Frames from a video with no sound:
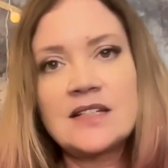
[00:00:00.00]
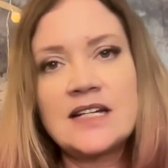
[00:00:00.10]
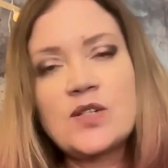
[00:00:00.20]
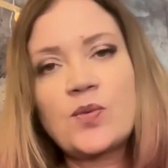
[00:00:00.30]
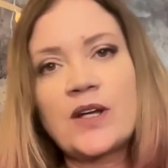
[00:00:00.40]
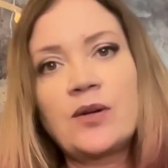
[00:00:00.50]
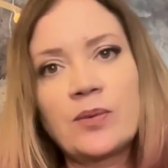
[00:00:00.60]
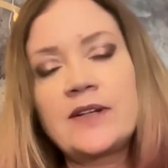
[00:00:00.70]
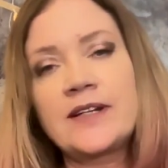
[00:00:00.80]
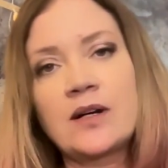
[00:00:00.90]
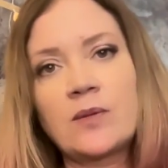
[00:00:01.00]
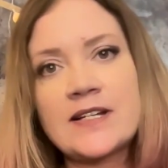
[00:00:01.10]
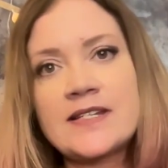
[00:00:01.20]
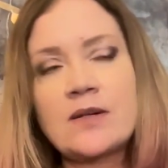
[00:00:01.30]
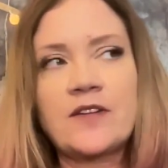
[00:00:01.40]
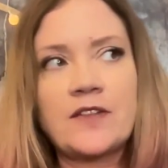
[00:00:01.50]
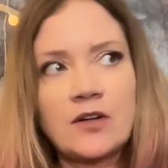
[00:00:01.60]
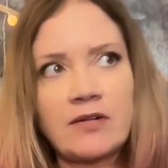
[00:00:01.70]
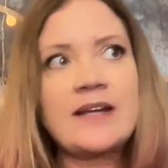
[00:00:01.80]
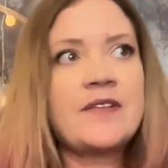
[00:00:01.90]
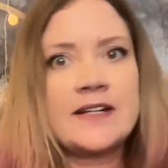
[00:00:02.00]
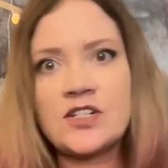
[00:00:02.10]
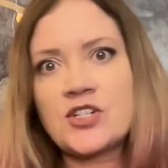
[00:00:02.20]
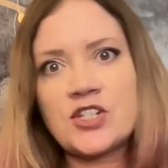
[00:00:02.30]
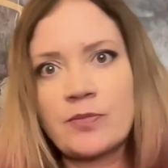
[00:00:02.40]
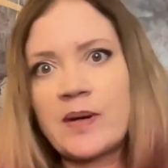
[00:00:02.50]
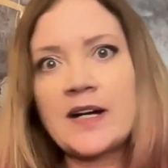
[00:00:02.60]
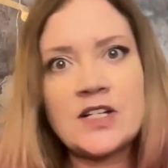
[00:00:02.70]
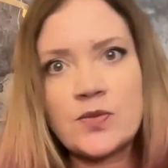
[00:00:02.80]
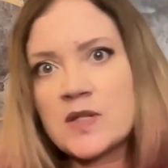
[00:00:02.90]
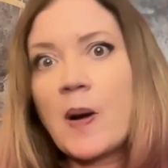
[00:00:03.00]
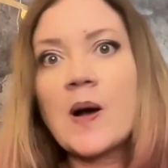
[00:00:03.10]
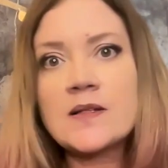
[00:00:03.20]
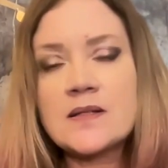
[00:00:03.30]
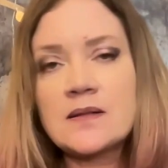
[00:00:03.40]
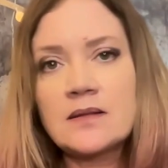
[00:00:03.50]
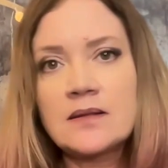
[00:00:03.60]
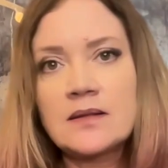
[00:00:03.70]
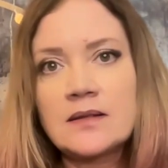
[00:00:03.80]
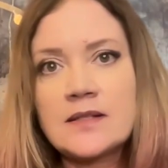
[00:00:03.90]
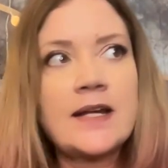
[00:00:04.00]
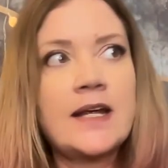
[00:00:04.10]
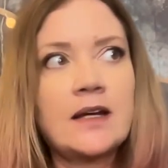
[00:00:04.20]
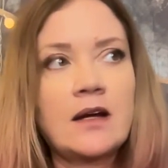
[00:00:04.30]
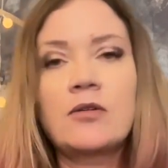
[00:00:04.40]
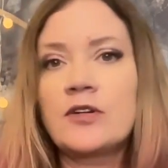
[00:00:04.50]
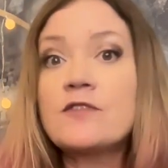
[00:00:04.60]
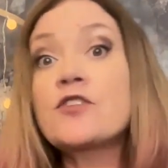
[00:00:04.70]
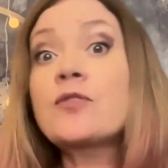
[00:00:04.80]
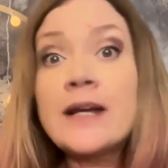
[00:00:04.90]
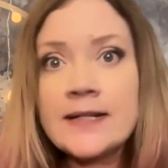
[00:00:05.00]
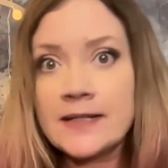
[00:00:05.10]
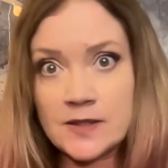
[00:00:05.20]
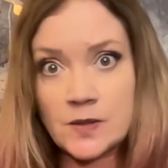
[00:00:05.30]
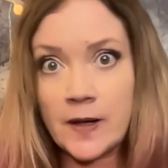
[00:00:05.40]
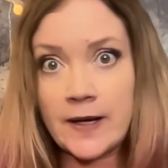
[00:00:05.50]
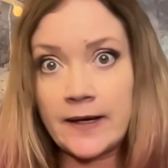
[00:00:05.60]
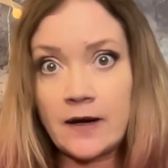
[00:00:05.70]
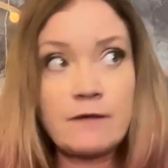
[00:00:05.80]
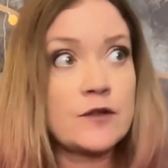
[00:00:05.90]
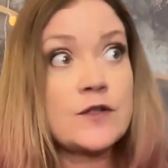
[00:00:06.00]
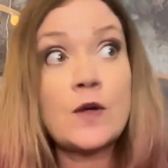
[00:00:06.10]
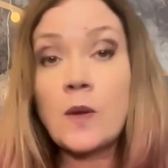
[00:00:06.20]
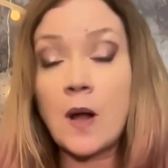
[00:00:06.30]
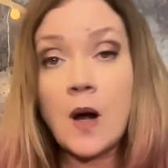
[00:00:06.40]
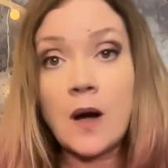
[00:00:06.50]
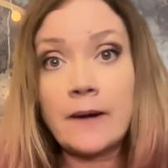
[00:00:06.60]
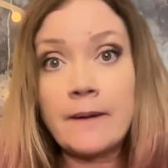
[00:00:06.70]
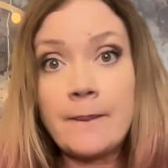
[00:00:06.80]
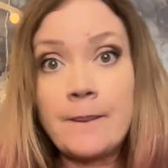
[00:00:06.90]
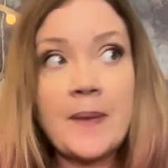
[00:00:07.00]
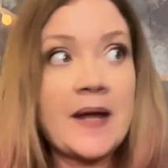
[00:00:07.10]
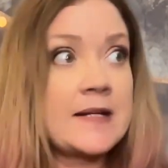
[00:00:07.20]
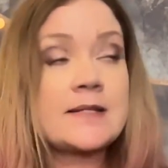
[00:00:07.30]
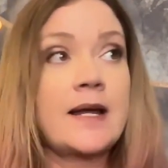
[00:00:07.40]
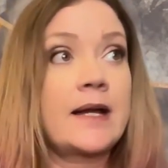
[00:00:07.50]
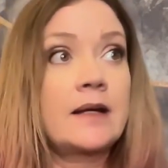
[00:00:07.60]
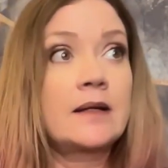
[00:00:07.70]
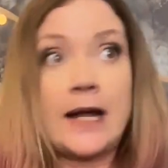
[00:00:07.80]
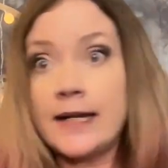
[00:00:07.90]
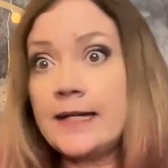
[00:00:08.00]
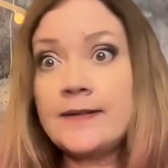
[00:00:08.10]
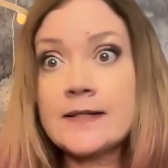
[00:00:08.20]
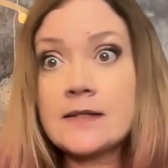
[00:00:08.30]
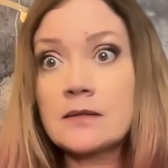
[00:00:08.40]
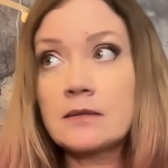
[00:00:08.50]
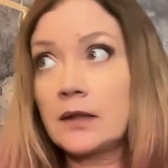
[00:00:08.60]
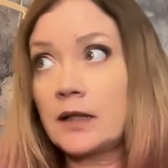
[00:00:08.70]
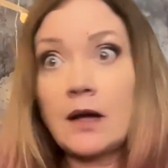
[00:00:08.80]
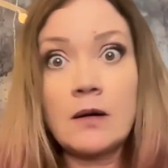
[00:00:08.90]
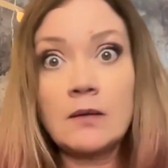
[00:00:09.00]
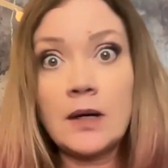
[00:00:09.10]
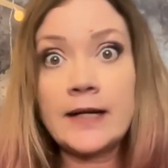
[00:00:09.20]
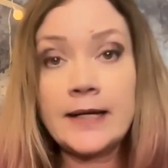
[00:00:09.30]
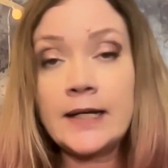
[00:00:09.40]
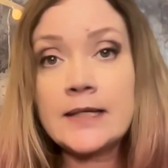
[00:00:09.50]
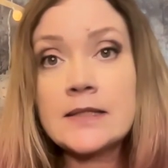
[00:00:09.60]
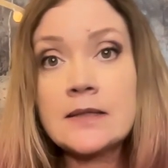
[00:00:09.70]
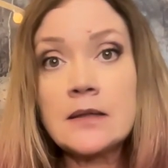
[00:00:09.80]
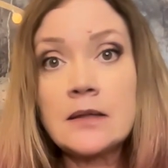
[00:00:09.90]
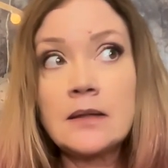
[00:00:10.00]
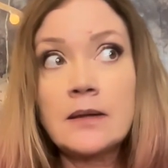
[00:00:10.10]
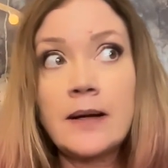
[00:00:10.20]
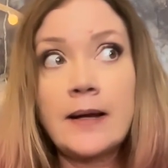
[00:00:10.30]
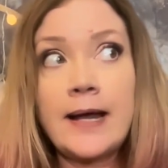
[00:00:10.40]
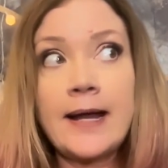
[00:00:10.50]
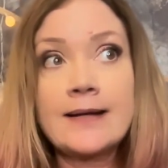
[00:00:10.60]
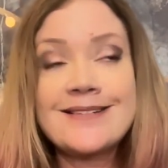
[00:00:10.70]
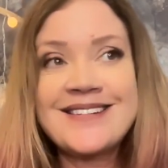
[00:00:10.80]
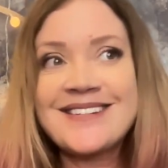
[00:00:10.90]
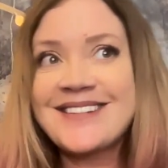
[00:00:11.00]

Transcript: is what you really don't want to sit with. The craving is just your body's response saying, oh, you've trained it this way over so long that it's like, I need this. Hello, I need it. And